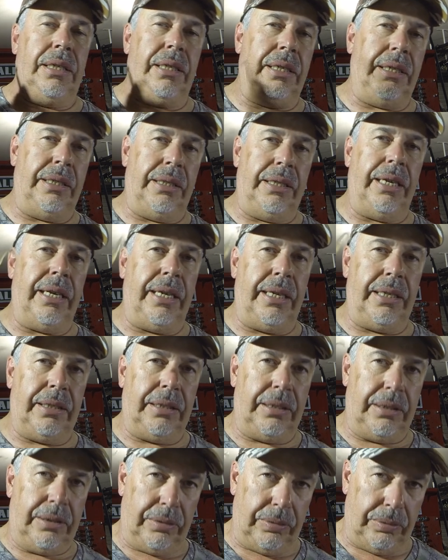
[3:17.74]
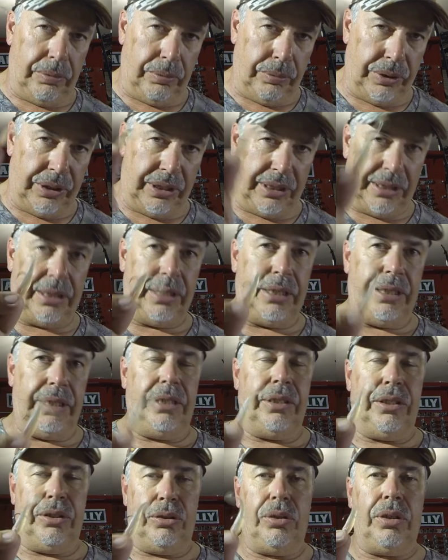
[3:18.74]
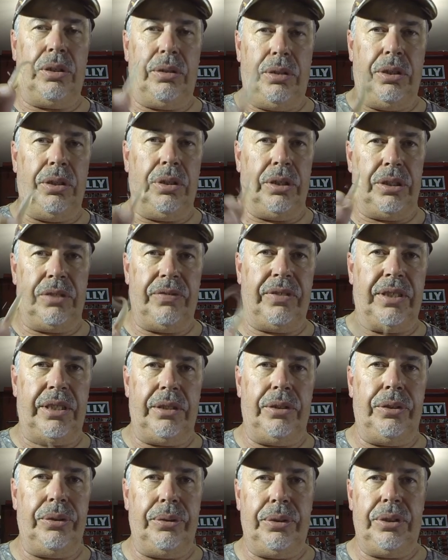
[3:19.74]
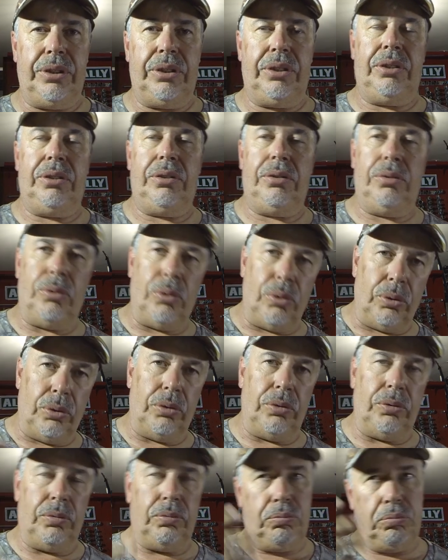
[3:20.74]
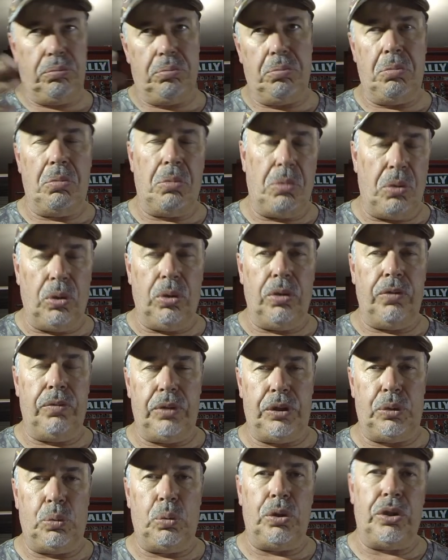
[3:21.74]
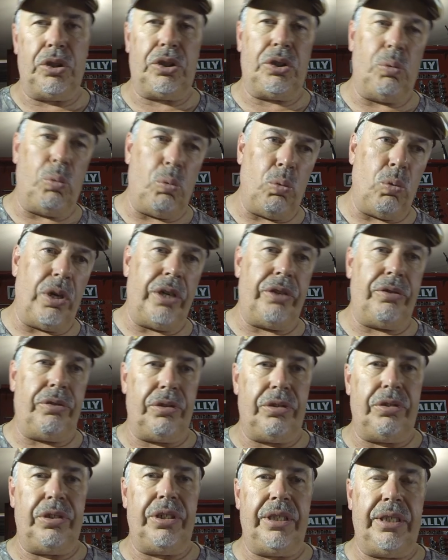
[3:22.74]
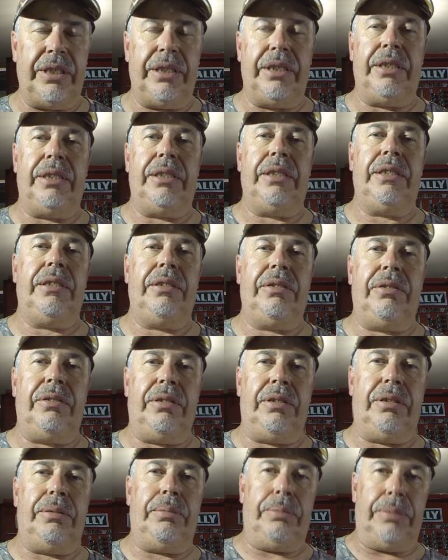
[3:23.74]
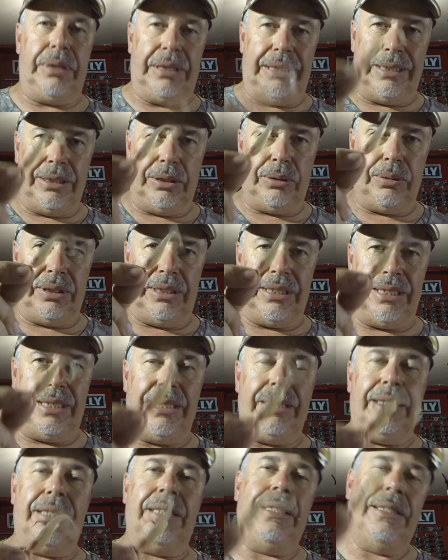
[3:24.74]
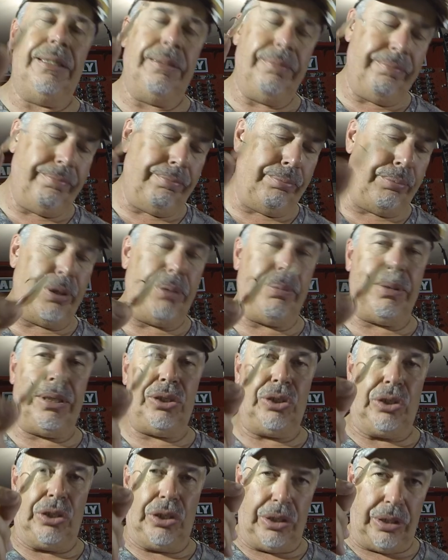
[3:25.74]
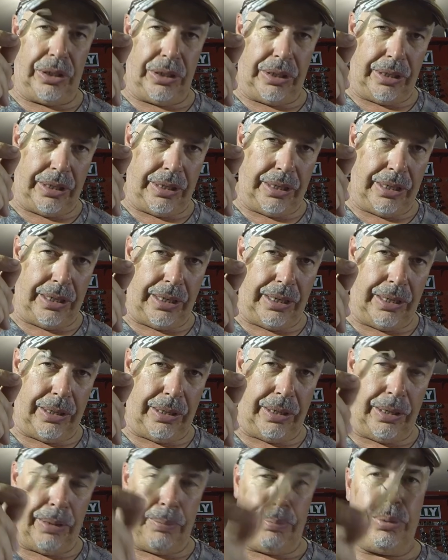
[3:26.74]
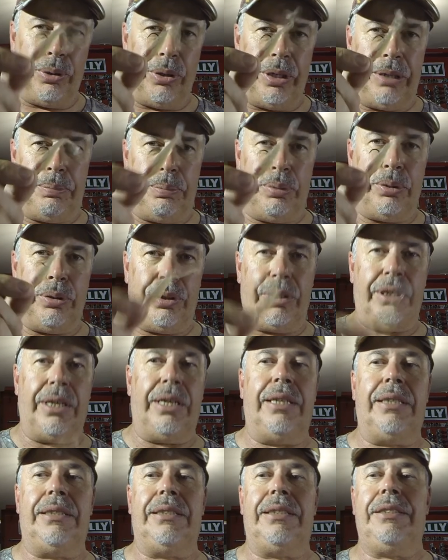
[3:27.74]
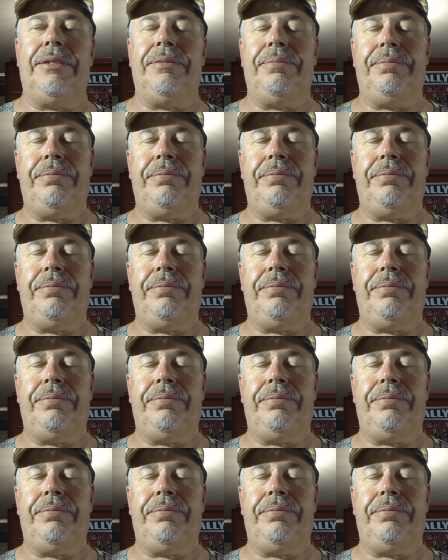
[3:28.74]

And that was the key. I tried lots of other lures, all all of which worked one degree or another. You know, but this was the killer. Pretty much a bite per cast.